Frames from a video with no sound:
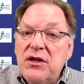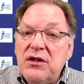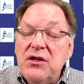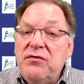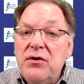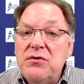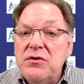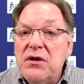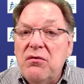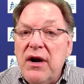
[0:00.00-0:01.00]
that these future
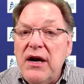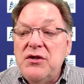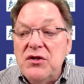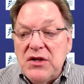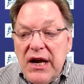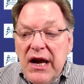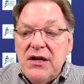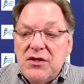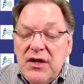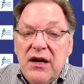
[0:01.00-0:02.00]
generations,
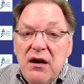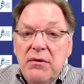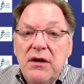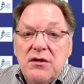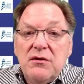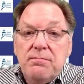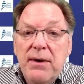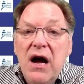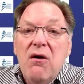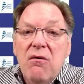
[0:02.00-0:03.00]
as they come into
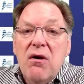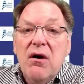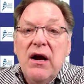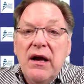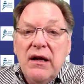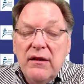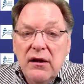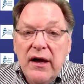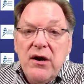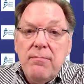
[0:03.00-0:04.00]
power at the
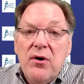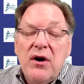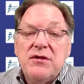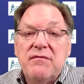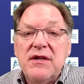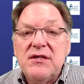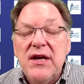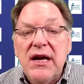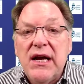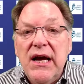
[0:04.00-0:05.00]
later parts of this
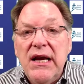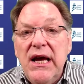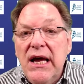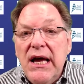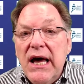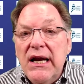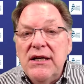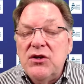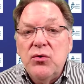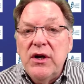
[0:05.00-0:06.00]
decade and
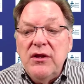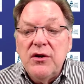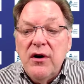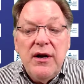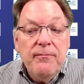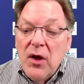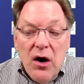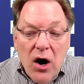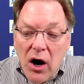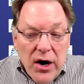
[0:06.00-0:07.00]
into 2030,
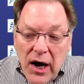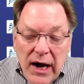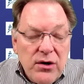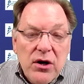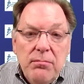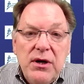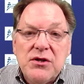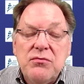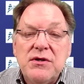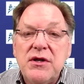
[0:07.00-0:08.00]
are not going to be
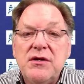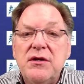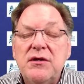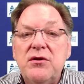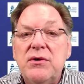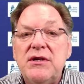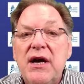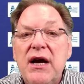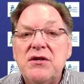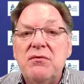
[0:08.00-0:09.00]
as resistant to a
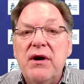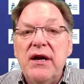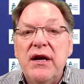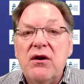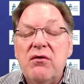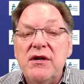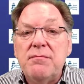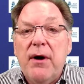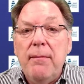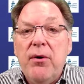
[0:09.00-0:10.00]
tax rate increase
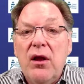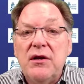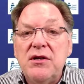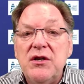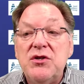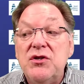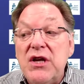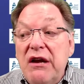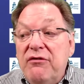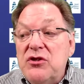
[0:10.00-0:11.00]
by politicians
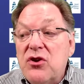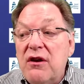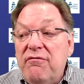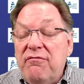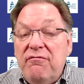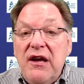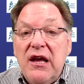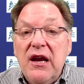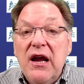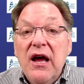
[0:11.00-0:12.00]
if it's going to
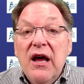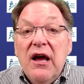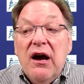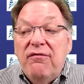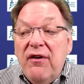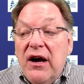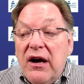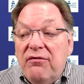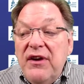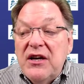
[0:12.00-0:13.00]

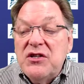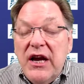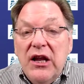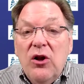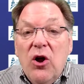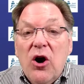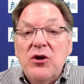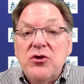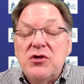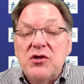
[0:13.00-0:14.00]
fix a
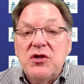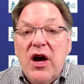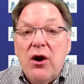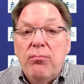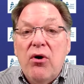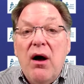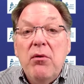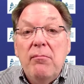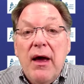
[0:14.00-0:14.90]
larger societal problem